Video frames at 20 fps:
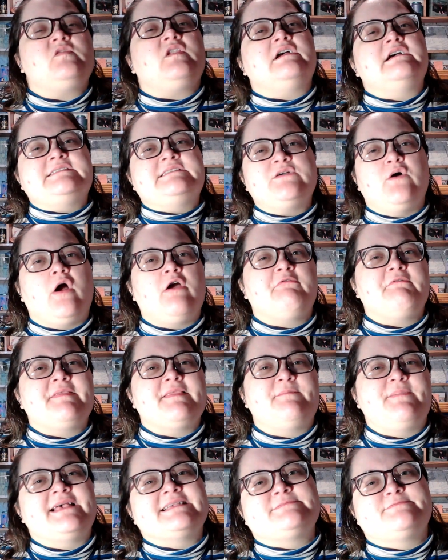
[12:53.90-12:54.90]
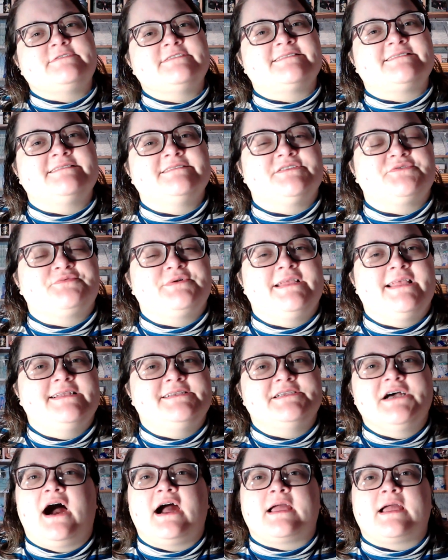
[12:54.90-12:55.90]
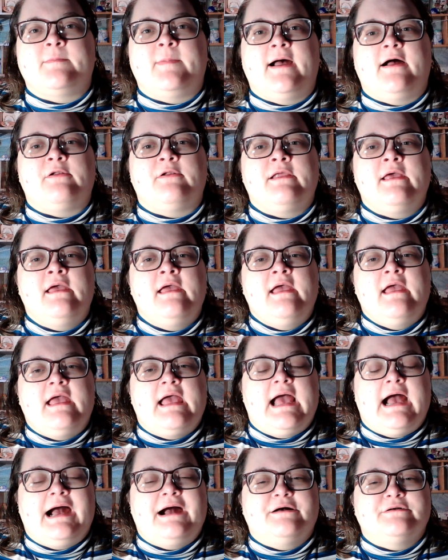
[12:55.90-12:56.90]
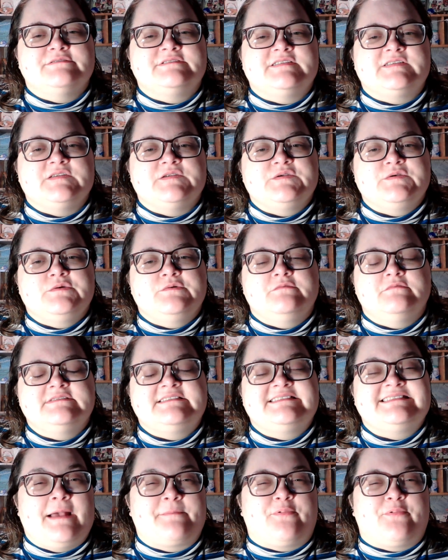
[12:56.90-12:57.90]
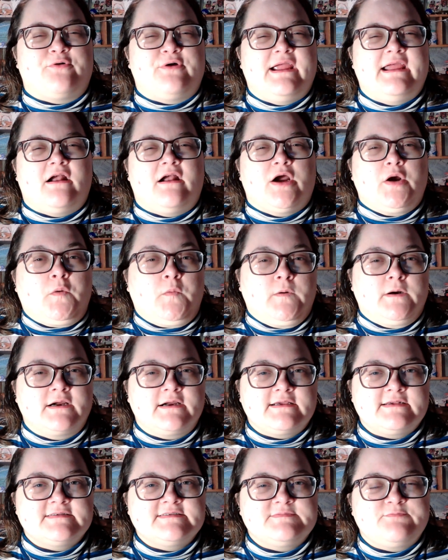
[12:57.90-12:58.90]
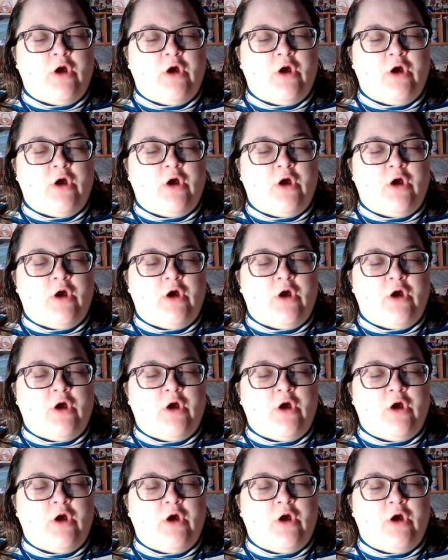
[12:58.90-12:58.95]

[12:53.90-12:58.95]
So are we the best person to really talk about how to separate our works?